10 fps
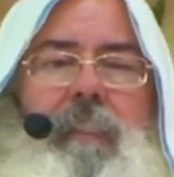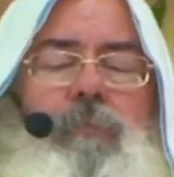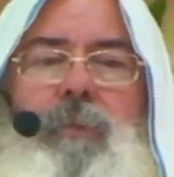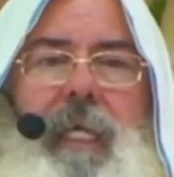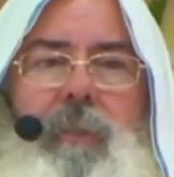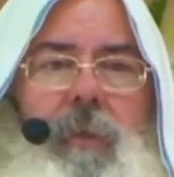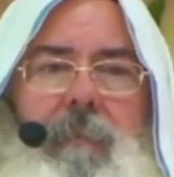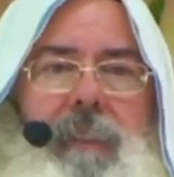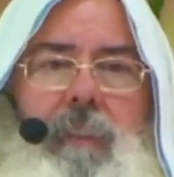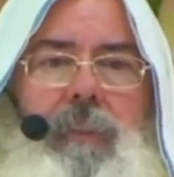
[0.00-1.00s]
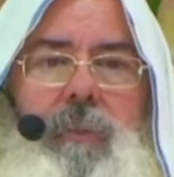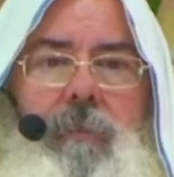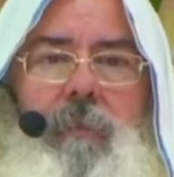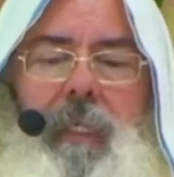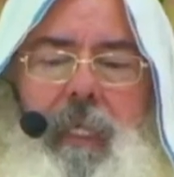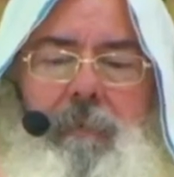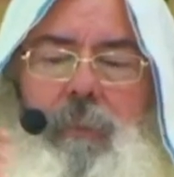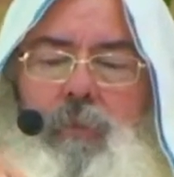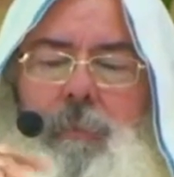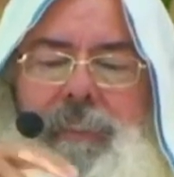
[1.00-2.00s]
says, the Tanakh says, the
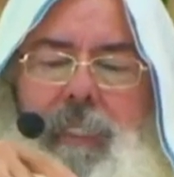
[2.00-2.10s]
Torah,